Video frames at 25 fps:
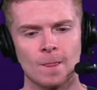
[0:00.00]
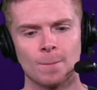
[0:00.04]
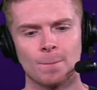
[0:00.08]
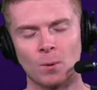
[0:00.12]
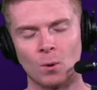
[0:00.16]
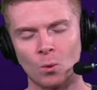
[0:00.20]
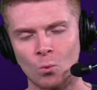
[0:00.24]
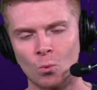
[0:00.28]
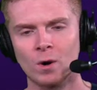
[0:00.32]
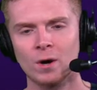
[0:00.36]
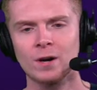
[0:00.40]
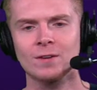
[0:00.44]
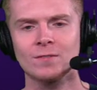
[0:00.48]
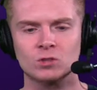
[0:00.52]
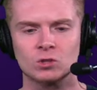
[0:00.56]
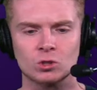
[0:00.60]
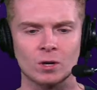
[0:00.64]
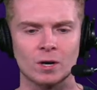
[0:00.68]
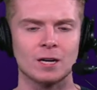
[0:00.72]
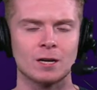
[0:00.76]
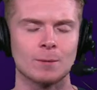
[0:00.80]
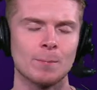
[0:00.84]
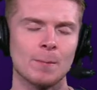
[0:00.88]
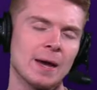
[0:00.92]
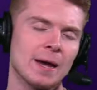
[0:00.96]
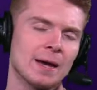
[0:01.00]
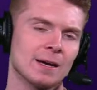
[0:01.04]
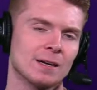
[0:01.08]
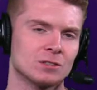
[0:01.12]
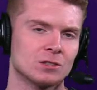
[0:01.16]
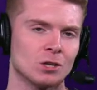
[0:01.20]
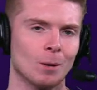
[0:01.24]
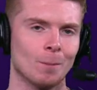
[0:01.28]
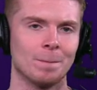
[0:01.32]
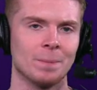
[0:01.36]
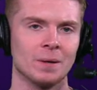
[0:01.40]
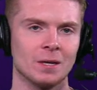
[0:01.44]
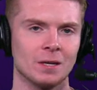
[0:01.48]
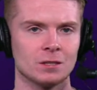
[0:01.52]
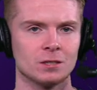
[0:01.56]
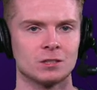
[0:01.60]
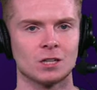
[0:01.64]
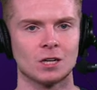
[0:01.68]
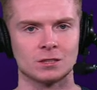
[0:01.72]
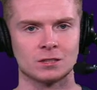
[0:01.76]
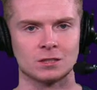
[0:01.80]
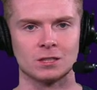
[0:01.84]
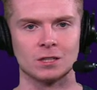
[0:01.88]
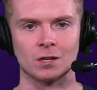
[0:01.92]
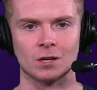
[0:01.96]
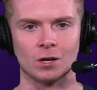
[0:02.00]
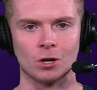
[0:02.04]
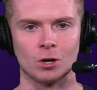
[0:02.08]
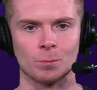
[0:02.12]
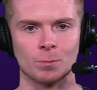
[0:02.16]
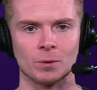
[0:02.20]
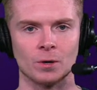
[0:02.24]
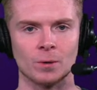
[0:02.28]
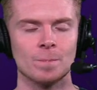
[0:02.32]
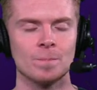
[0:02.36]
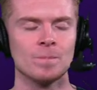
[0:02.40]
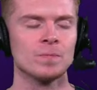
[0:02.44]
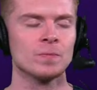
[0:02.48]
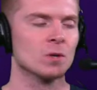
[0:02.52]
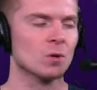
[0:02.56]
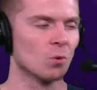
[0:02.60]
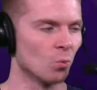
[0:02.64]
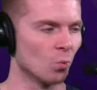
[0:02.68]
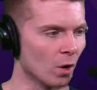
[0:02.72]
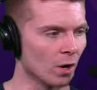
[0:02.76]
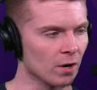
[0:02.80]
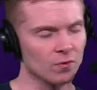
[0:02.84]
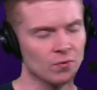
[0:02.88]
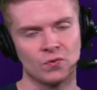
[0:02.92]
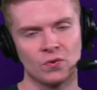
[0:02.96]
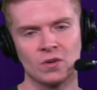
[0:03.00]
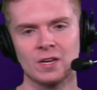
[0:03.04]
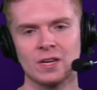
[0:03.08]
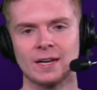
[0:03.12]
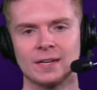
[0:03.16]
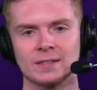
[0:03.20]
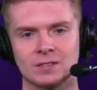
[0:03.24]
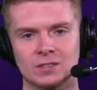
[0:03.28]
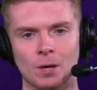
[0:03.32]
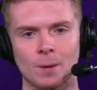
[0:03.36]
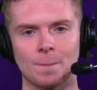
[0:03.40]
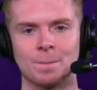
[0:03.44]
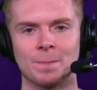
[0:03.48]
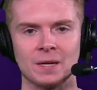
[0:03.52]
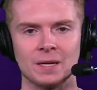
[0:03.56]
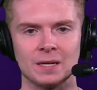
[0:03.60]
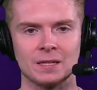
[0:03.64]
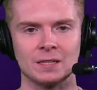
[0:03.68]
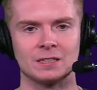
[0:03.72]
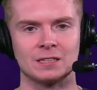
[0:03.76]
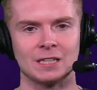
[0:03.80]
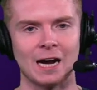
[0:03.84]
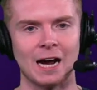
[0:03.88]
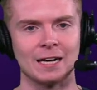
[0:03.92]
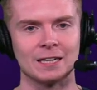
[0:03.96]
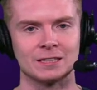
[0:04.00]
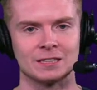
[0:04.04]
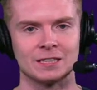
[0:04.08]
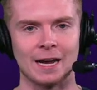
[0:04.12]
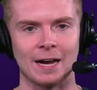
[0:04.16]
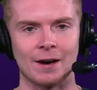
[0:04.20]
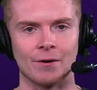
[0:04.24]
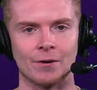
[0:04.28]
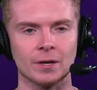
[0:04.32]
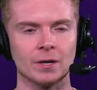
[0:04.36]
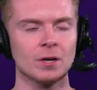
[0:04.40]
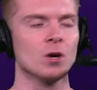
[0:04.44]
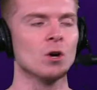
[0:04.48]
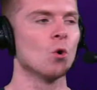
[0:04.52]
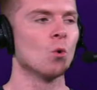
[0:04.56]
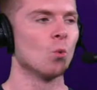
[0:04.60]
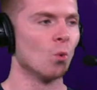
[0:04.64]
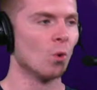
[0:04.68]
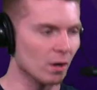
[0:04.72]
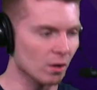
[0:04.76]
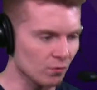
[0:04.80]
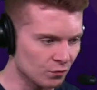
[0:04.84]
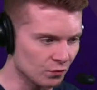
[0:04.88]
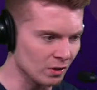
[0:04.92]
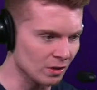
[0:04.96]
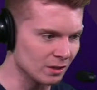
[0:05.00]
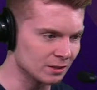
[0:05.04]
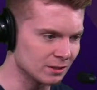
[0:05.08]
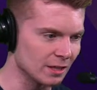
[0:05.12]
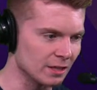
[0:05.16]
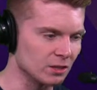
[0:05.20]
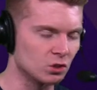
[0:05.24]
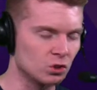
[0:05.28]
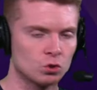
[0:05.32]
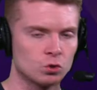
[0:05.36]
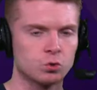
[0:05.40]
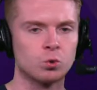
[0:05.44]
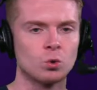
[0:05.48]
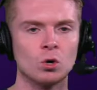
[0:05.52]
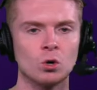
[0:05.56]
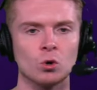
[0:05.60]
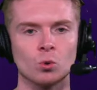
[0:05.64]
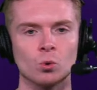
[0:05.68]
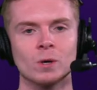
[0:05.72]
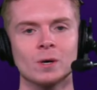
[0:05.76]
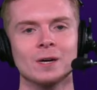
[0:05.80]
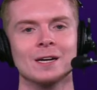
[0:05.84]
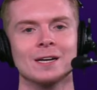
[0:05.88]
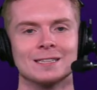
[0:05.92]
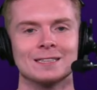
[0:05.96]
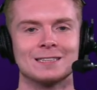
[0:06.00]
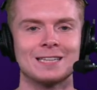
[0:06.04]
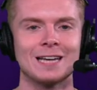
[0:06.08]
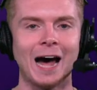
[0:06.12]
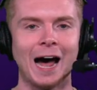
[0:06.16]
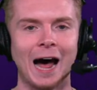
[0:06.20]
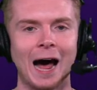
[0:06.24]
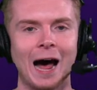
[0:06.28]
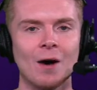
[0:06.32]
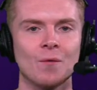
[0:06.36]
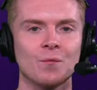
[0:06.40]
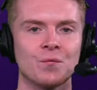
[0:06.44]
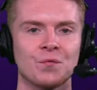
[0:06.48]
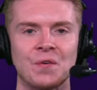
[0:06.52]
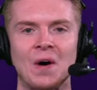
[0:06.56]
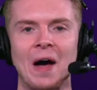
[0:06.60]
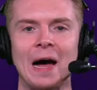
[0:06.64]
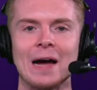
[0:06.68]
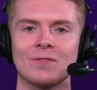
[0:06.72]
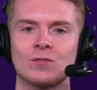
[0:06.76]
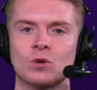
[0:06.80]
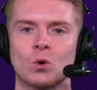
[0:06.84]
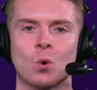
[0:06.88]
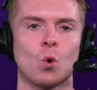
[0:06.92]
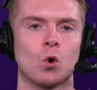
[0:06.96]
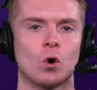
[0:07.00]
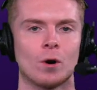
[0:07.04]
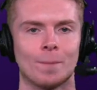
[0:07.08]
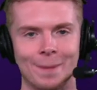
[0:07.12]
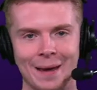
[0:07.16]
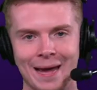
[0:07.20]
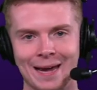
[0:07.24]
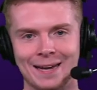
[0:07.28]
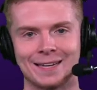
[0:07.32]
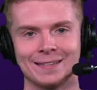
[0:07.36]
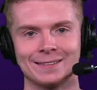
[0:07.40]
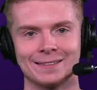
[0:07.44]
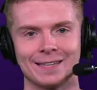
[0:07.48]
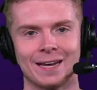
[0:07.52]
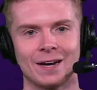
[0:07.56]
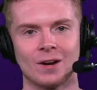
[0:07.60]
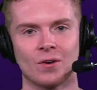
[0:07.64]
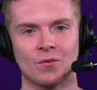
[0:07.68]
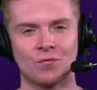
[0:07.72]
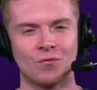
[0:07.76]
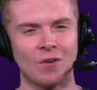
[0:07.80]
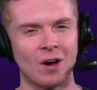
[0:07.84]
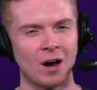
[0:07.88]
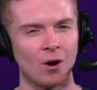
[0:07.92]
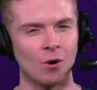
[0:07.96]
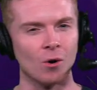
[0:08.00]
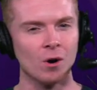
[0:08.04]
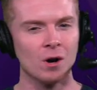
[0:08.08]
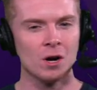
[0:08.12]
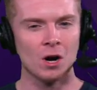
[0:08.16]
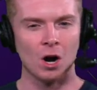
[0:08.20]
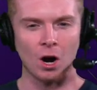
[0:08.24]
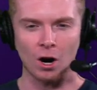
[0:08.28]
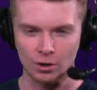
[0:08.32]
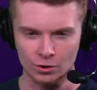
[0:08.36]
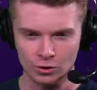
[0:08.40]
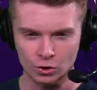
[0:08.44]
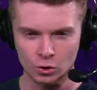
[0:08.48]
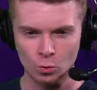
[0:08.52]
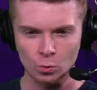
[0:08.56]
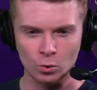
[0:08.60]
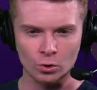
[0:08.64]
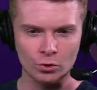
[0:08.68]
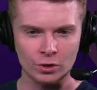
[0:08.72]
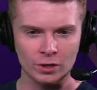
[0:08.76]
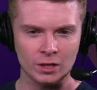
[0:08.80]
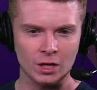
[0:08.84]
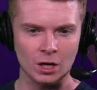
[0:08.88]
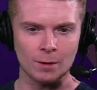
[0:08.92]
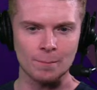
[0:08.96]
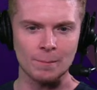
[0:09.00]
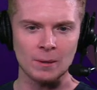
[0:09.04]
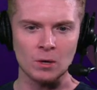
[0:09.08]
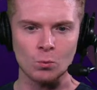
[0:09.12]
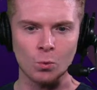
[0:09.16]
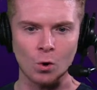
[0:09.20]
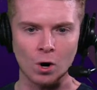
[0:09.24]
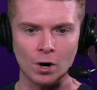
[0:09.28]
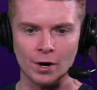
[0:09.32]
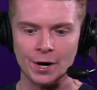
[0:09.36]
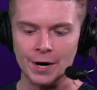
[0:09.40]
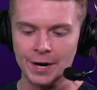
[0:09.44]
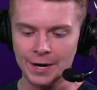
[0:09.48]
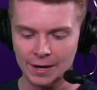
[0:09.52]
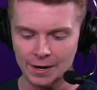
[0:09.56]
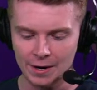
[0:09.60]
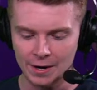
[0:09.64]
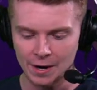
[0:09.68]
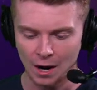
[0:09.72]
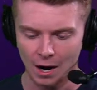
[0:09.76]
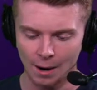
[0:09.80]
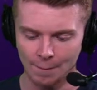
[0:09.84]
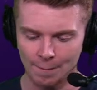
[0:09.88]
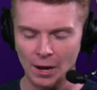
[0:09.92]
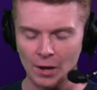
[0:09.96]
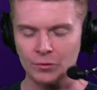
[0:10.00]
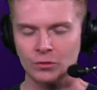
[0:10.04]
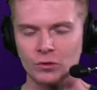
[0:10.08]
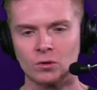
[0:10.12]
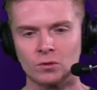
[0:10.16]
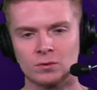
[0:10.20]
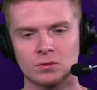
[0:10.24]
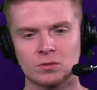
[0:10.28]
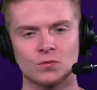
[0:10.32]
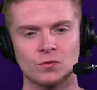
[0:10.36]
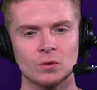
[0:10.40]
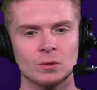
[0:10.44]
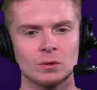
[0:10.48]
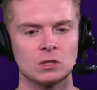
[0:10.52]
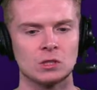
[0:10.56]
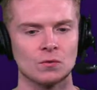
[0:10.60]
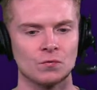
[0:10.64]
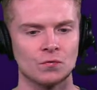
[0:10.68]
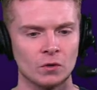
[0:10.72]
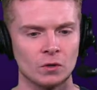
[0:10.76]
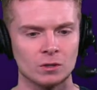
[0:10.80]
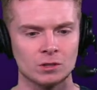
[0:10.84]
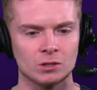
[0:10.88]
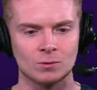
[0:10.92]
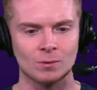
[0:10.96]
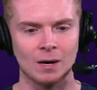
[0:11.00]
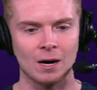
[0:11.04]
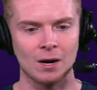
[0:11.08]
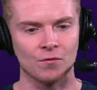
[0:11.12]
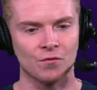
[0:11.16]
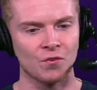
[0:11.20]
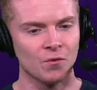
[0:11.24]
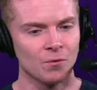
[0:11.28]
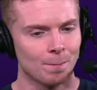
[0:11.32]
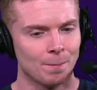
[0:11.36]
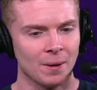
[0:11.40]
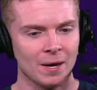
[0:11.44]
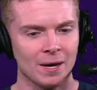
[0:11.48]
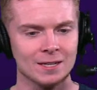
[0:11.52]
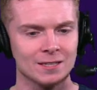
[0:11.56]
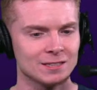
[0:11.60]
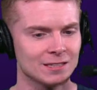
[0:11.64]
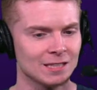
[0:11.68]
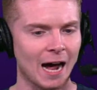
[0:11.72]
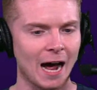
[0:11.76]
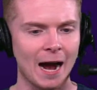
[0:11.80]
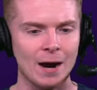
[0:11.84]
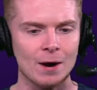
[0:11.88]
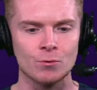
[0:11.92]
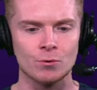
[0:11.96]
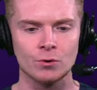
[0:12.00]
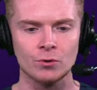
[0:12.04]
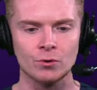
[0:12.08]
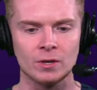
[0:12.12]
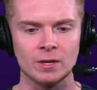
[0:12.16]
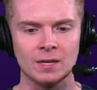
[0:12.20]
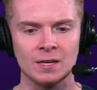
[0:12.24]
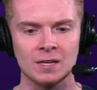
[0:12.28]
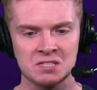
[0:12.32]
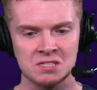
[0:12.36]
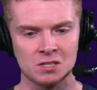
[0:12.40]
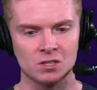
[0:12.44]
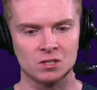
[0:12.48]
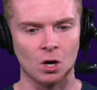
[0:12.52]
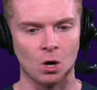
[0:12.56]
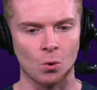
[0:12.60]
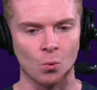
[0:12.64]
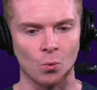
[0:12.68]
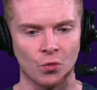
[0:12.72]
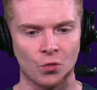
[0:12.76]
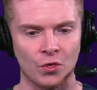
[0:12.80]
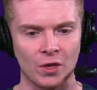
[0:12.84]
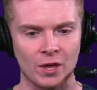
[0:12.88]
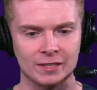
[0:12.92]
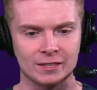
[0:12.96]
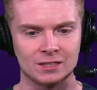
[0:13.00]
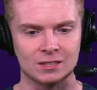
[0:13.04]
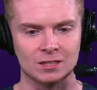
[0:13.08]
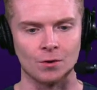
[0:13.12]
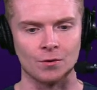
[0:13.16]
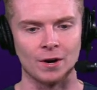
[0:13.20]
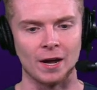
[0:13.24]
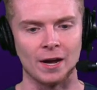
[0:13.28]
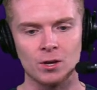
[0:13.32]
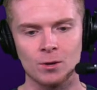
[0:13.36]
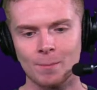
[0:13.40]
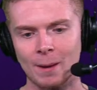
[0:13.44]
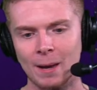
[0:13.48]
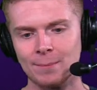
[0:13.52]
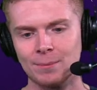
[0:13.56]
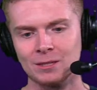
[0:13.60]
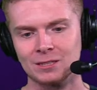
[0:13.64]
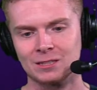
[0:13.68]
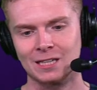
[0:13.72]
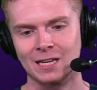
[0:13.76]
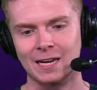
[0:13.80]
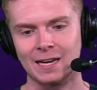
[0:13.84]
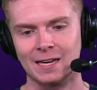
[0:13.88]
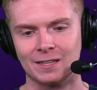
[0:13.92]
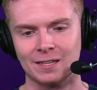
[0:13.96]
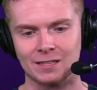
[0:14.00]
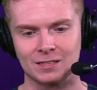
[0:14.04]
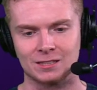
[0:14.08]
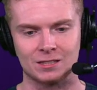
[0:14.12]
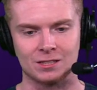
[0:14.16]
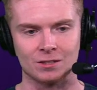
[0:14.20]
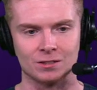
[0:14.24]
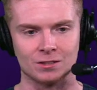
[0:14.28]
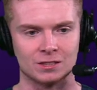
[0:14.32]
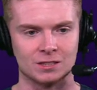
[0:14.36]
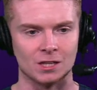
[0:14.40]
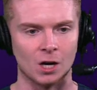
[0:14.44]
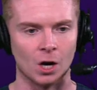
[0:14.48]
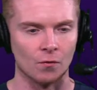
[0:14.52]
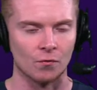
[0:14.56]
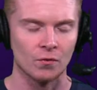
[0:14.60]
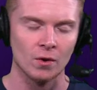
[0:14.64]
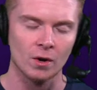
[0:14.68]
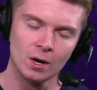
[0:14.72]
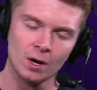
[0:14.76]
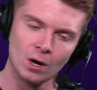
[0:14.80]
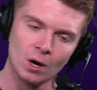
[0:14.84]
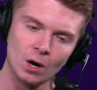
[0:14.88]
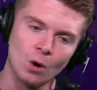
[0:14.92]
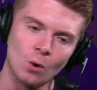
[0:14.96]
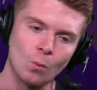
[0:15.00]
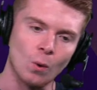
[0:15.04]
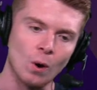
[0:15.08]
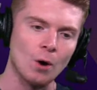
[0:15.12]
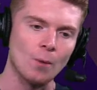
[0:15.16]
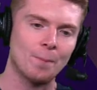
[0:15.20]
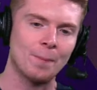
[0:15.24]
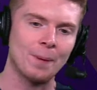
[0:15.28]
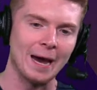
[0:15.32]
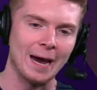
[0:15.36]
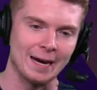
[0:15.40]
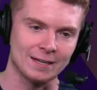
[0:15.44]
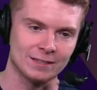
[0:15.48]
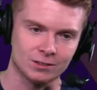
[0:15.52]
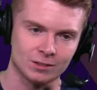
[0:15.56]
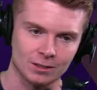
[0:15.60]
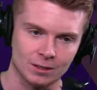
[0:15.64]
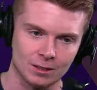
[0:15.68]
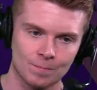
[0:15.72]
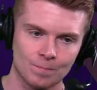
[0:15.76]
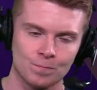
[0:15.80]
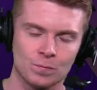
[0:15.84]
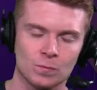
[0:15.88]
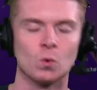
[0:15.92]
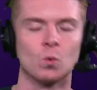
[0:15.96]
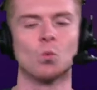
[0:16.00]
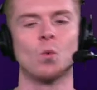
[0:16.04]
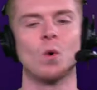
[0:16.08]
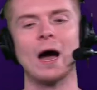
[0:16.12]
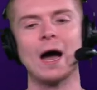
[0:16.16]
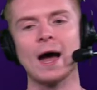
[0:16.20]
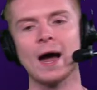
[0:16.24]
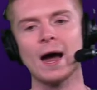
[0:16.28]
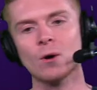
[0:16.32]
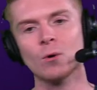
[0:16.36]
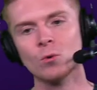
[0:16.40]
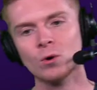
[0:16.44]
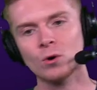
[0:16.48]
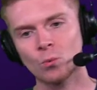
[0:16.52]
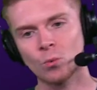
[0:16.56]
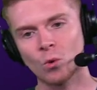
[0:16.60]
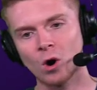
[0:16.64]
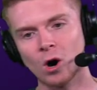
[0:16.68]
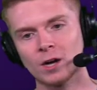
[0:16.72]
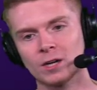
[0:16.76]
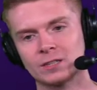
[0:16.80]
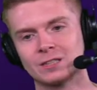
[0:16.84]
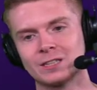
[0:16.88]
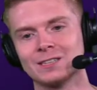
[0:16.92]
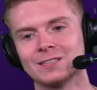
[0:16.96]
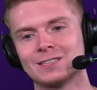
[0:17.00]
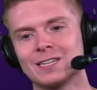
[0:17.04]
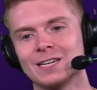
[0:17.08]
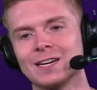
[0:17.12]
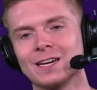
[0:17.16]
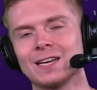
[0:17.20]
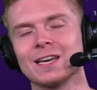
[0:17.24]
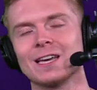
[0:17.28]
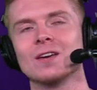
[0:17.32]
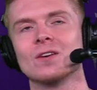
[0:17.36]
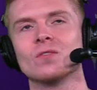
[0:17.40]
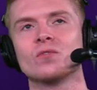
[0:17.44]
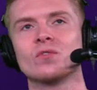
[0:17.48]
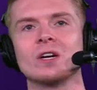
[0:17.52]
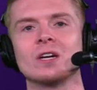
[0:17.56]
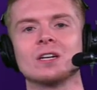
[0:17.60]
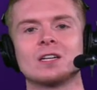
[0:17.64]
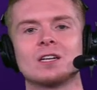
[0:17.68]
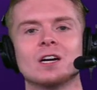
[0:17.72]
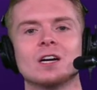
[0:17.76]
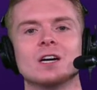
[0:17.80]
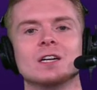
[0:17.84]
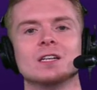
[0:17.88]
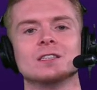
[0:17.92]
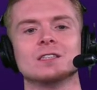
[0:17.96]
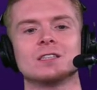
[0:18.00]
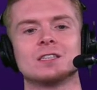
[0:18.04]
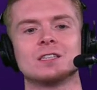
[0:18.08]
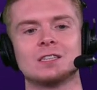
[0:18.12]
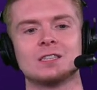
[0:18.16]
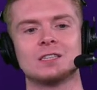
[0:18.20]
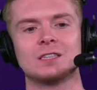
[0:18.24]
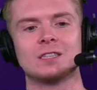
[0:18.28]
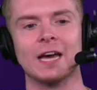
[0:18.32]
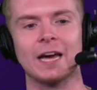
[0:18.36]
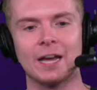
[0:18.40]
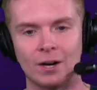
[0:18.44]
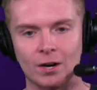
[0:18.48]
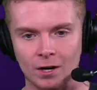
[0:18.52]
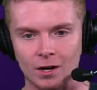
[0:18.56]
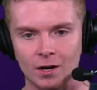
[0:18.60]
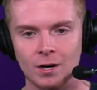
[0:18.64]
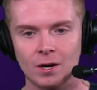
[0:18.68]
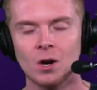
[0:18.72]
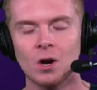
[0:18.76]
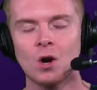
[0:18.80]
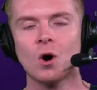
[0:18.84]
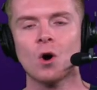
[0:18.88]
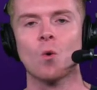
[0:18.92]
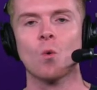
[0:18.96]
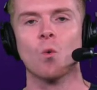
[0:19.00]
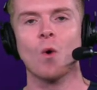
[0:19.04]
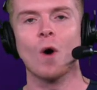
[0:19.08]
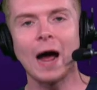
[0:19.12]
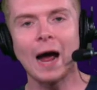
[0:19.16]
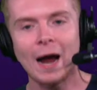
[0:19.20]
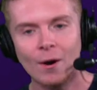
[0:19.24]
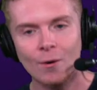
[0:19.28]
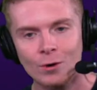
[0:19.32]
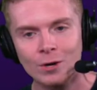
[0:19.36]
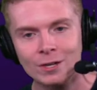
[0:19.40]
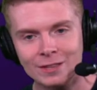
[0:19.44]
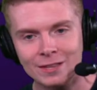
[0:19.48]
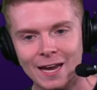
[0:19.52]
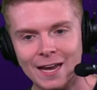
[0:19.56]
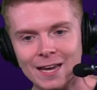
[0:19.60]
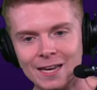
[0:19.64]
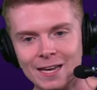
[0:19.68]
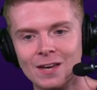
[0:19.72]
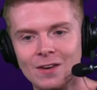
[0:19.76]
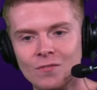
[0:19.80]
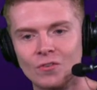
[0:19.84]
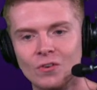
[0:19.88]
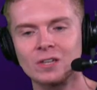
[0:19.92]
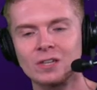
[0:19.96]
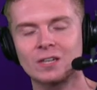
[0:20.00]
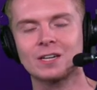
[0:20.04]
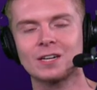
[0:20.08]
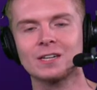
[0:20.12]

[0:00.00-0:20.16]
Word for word: But what if Drake Maye ends up being Justin Herbert? What if he ends up being Josh Allen? What if he is a true top five quarterback in the NFL? Are you really going to be worried about those future first round picks? I really don't think so. Now, you may be saying this to yourself. Well, Patrick, why would Washington even consider? Why would they even